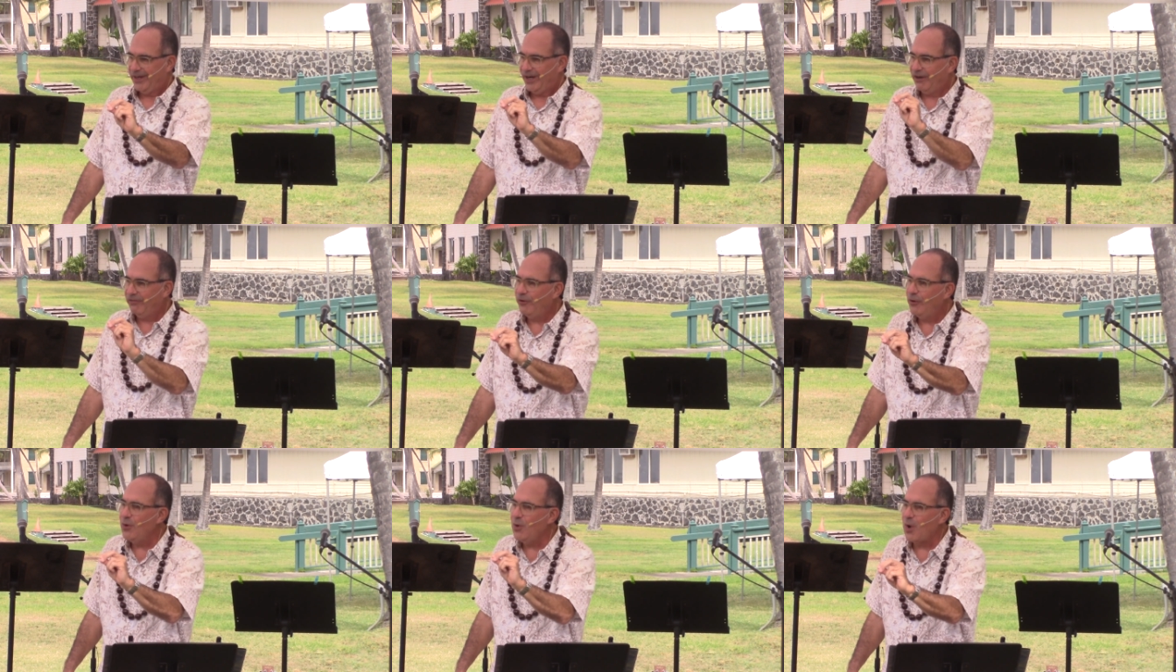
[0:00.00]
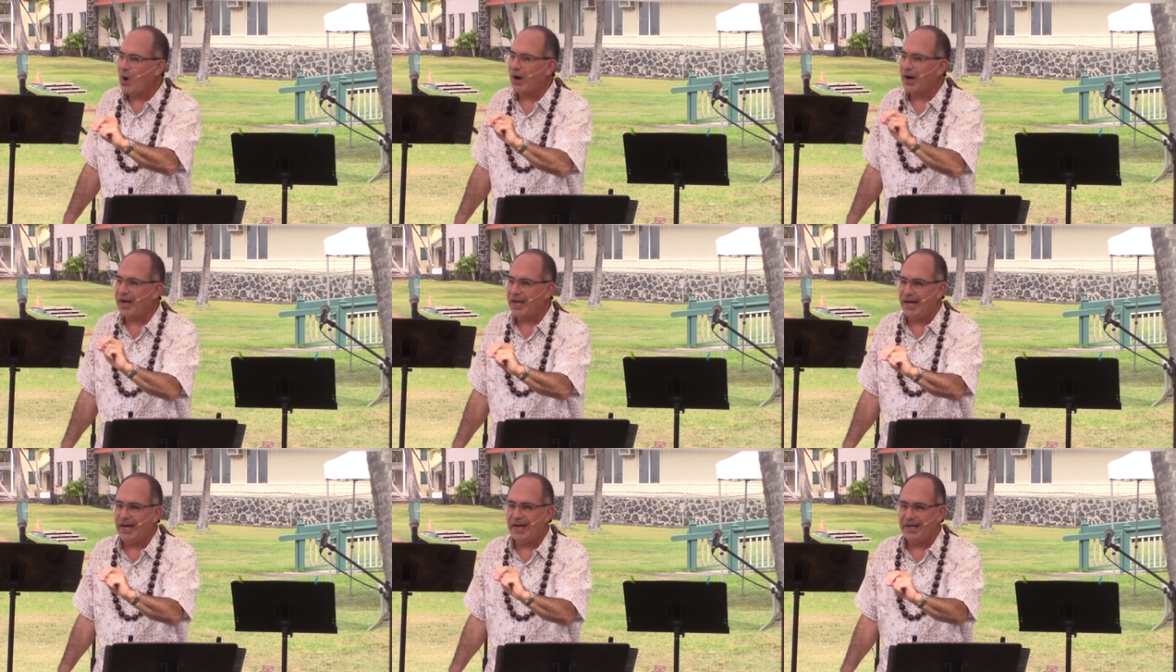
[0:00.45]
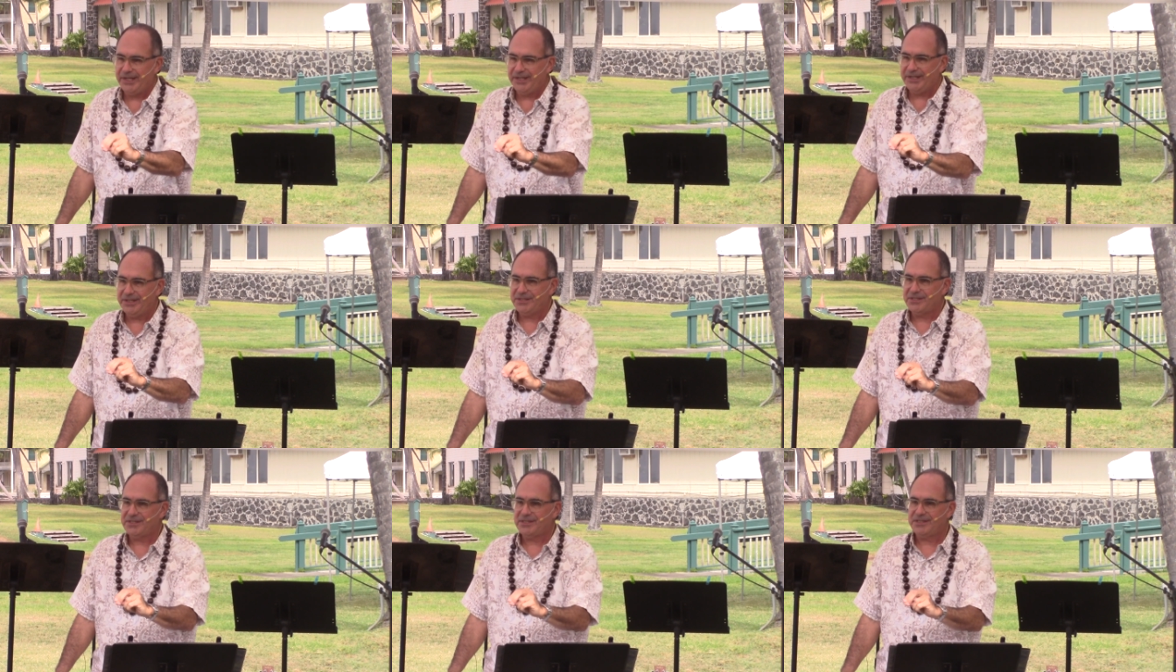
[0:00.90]
of who our God
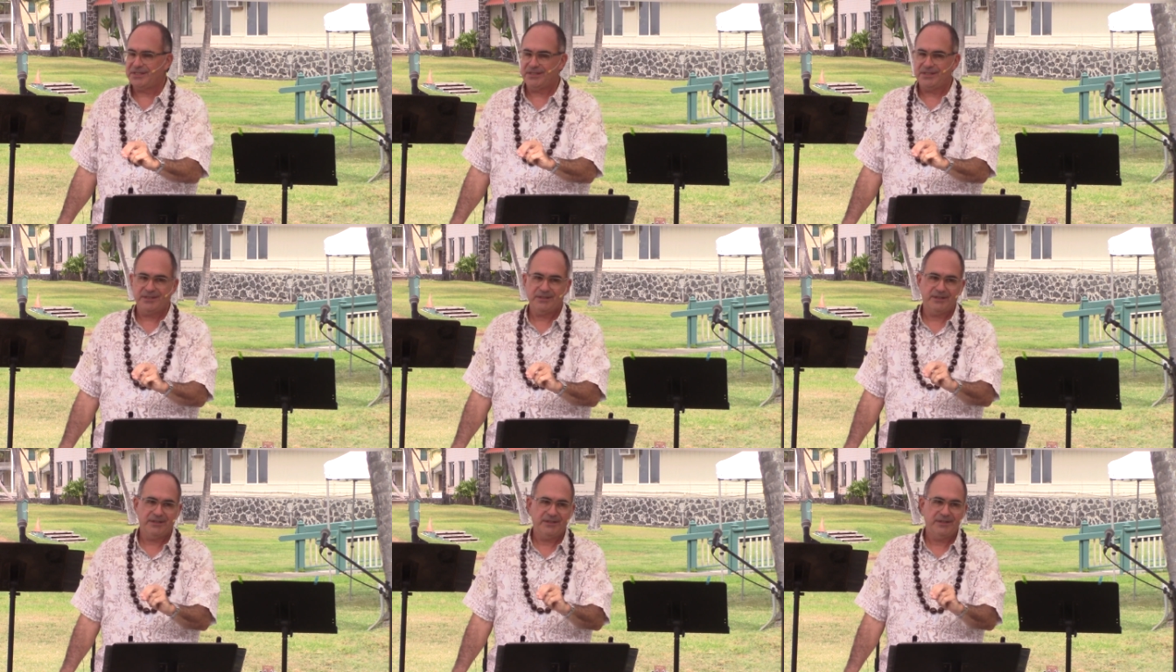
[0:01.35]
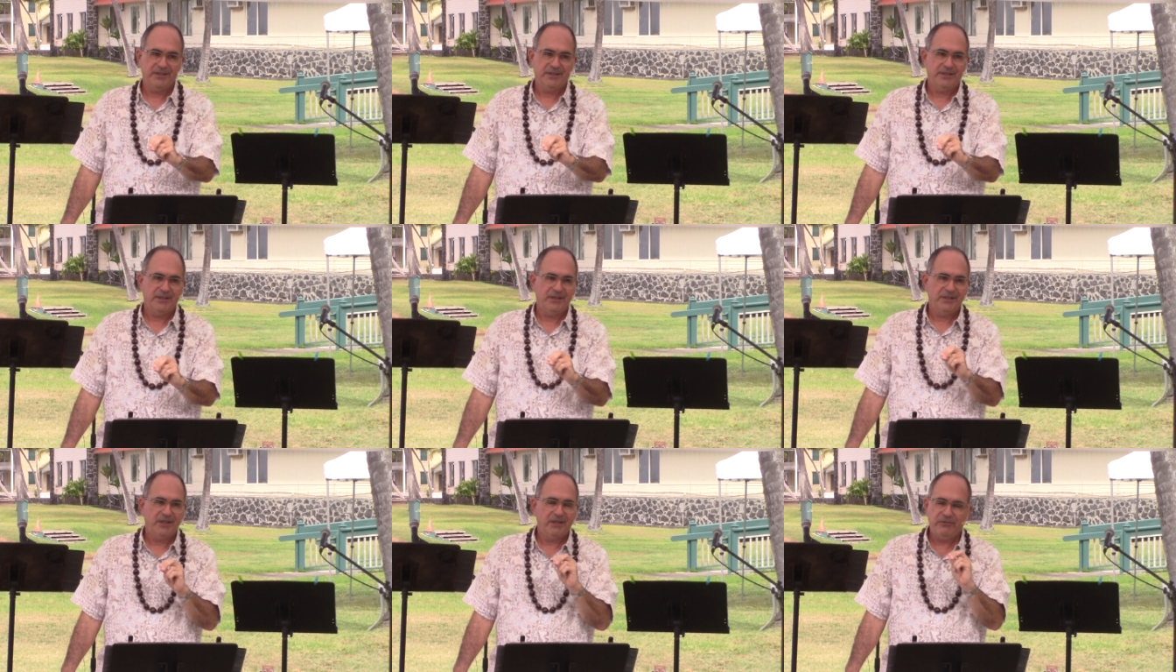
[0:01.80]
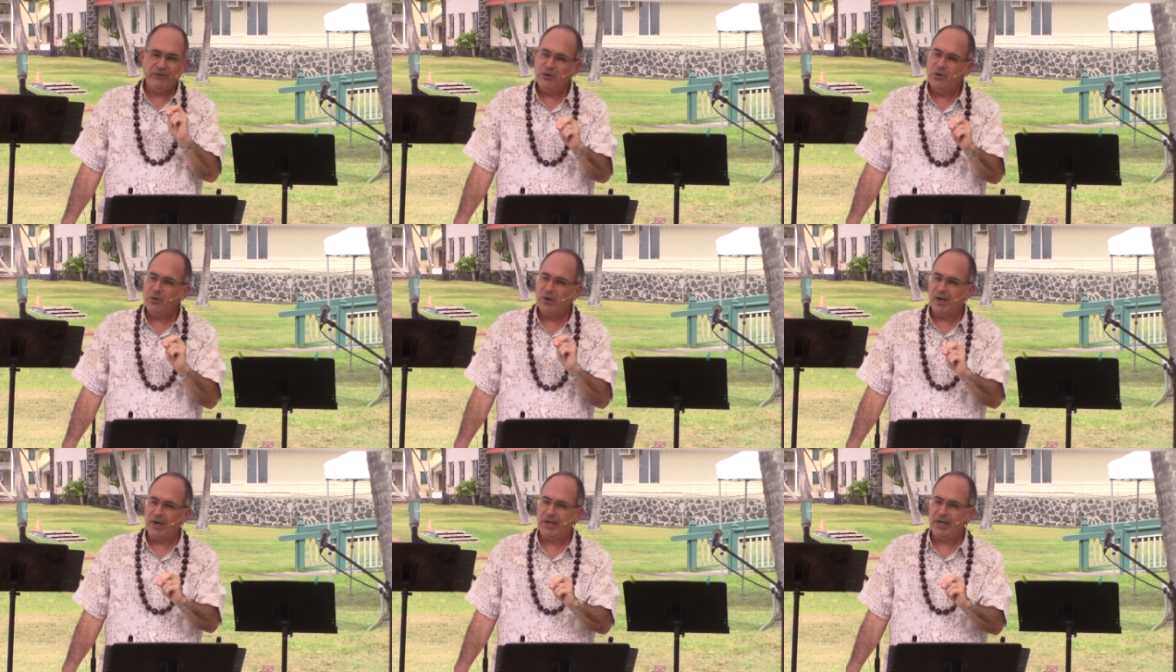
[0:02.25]
is. Of
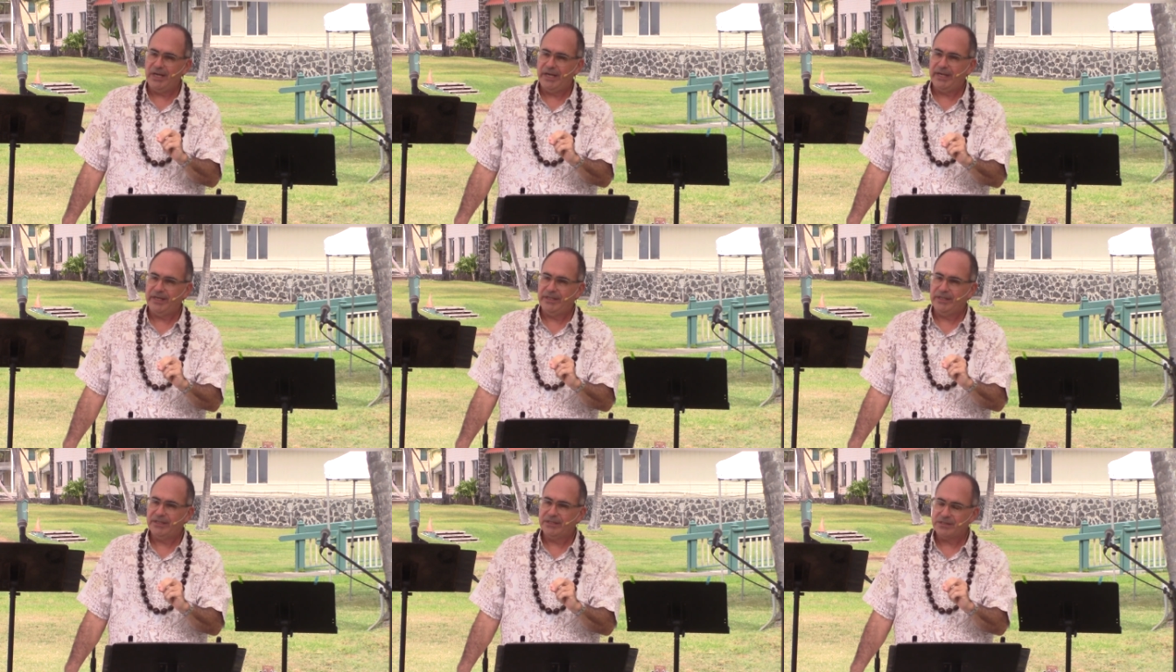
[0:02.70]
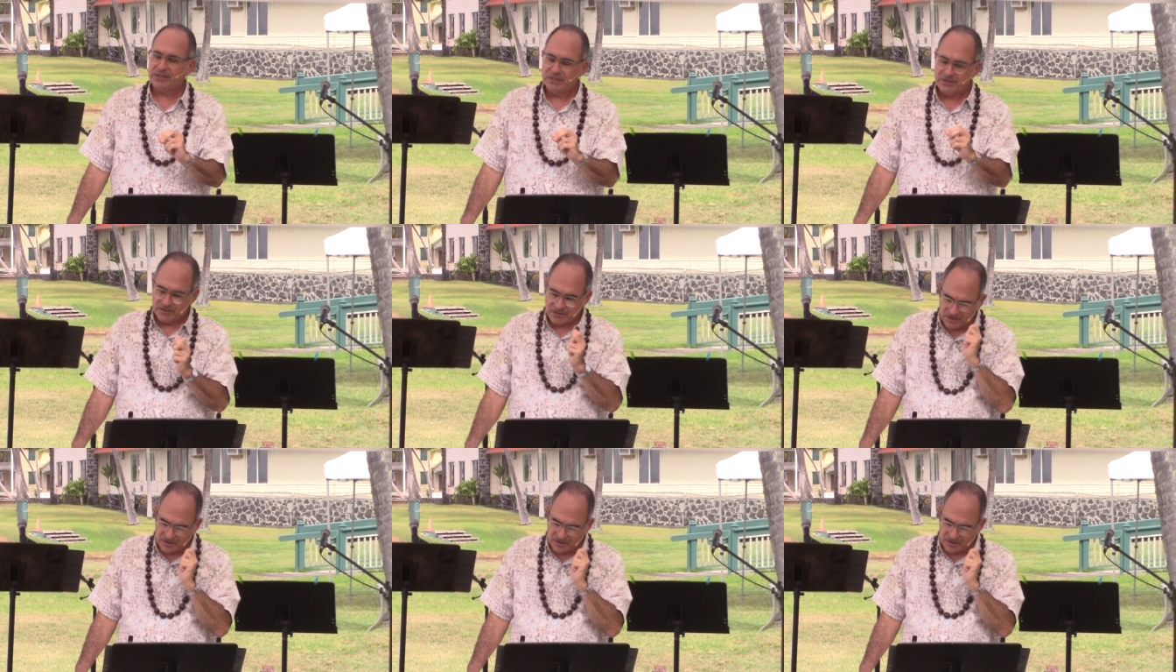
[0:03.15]
who our God is.